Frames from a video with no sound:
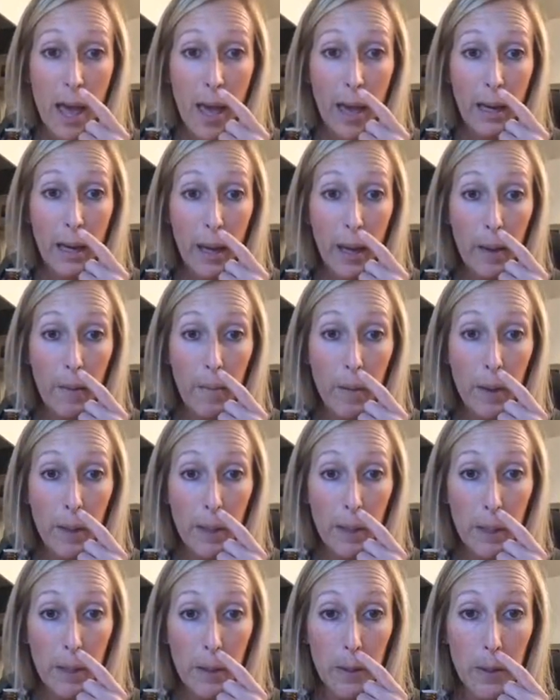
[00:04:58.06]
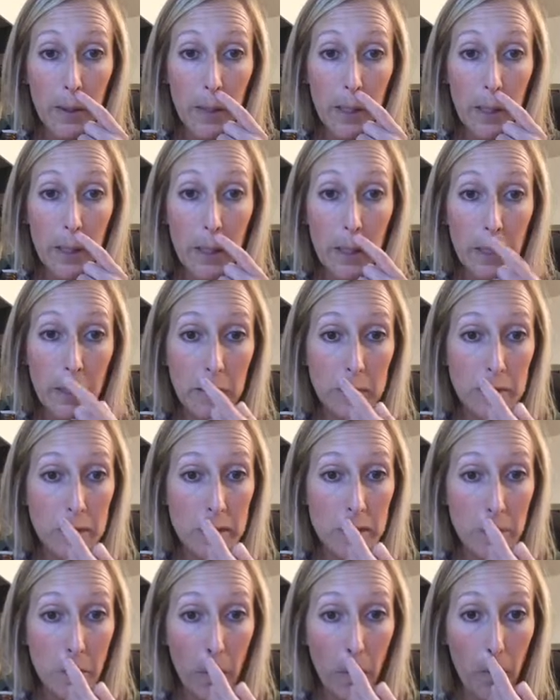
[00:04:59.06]
and I will literally
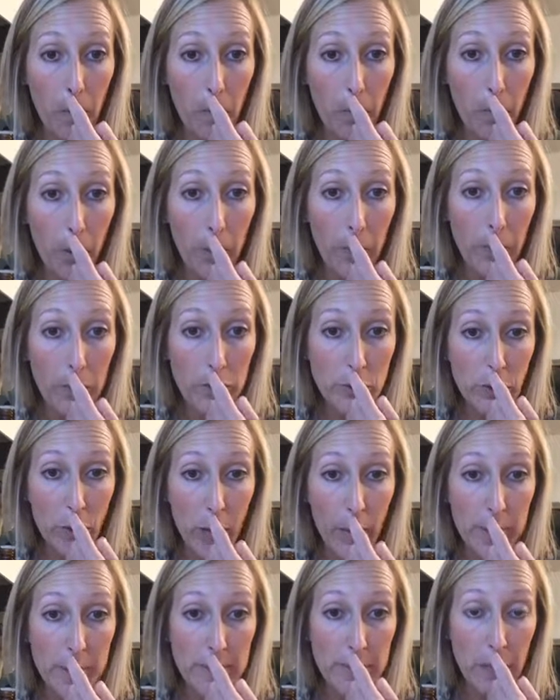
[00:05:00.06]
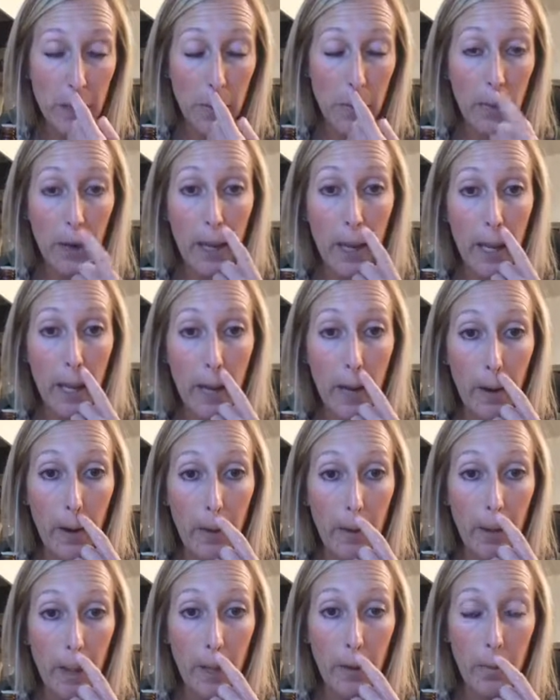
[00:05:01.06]
just put the drops like right
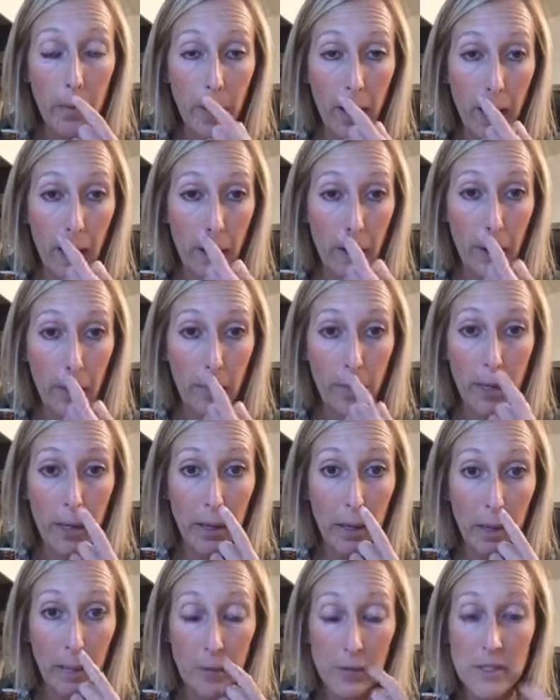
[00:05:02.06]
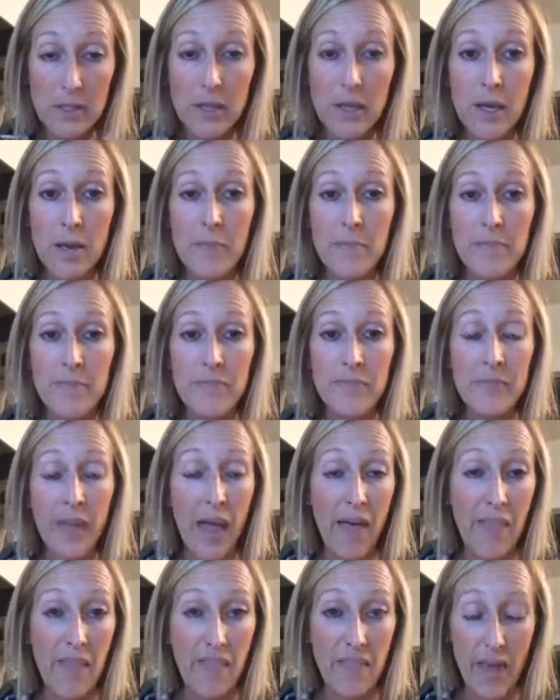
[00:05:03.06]
here, like right under my nose,
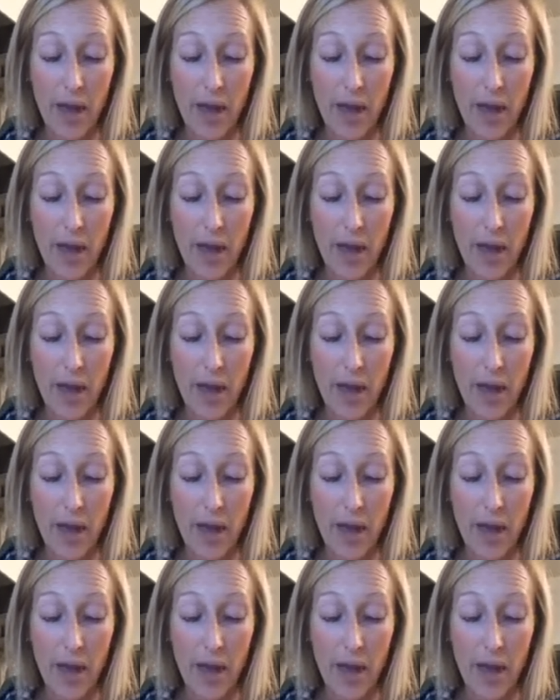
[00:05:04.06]
And then